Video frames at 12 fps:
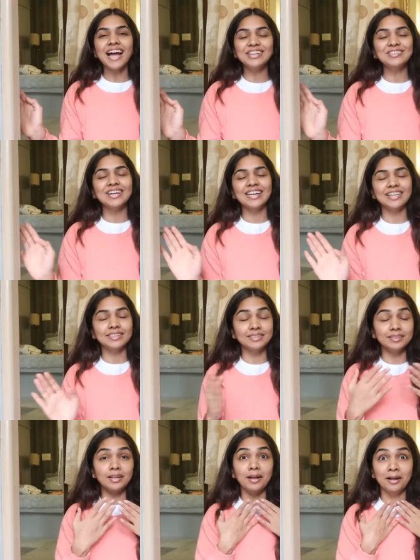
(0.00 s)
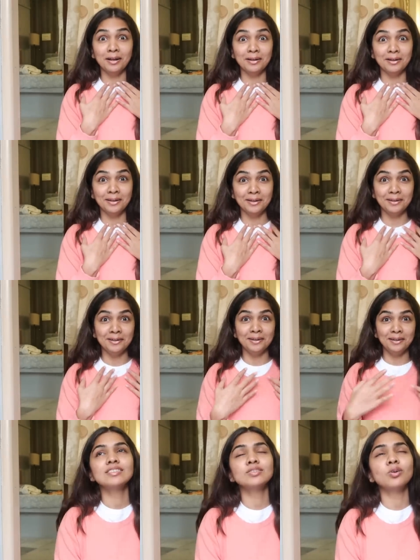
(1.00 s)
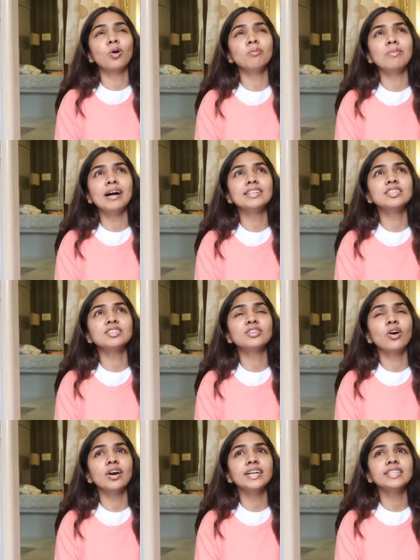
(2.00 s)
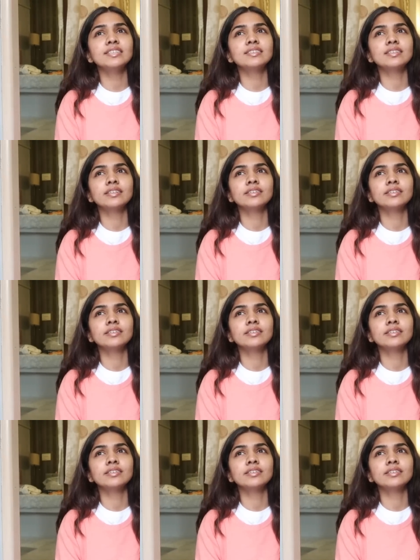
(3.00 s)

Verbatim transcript: Are you guys? So much noise.